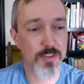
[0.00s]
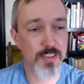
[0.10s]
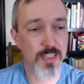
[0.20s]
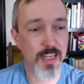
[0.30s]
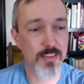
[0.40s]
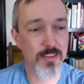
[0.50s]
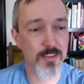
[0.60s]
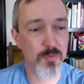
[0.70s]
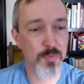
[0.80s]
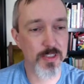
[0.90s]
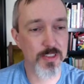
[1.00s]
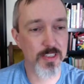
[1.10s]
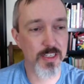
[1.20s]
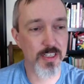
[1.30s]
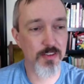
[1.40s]
test,
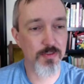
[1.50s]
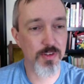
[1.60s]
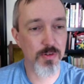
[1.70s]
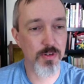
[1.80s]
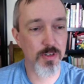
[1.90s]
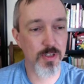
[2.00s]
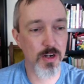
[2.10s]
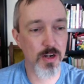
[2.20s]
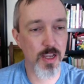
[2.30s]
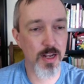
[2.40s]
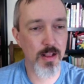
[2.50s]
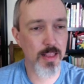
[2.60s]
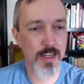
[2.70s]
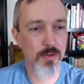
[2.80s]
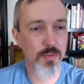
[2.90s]
especially if you can. I
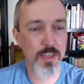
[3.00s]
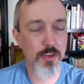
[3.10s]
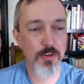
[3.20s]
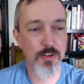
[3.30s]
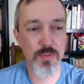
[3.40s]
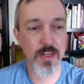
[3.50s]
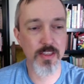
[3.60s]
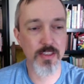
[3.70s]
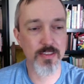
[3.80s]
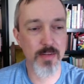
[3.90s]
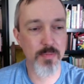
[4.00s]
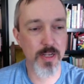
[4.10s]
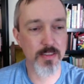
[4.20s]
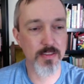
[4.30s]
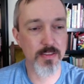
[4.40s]
don't think you can do that in the
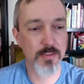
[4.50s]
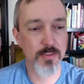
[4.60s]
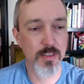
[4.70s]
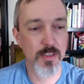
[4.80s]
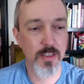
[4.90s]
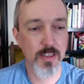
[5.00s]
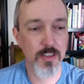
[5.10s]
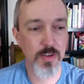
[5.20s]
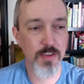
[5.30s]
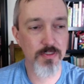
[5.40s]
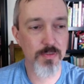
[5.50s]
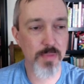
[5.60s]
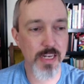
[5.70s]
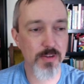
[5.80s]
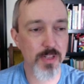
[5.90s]
sandboxes because you have to
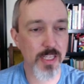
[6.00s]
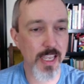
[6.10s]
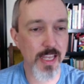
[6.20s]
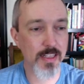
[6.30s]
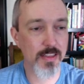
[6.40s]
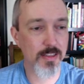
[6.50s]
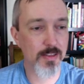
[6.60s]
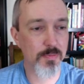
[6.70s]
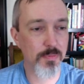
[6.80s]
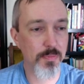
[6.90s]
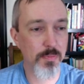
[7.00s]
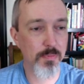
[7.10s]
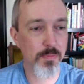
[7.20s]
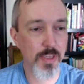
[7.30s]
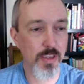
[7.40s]
manually edit the
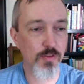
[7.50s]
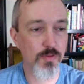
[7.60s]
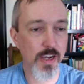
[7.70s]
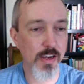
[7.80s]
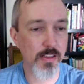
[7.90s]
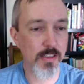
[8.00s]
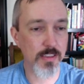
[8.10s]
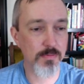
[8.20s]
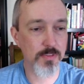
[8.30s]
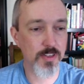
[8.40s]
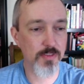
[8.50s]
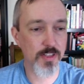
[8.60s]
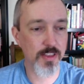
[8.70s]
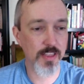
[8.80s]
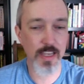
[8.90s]
PO file and stuff
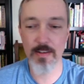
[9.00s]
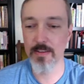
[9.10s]
like that.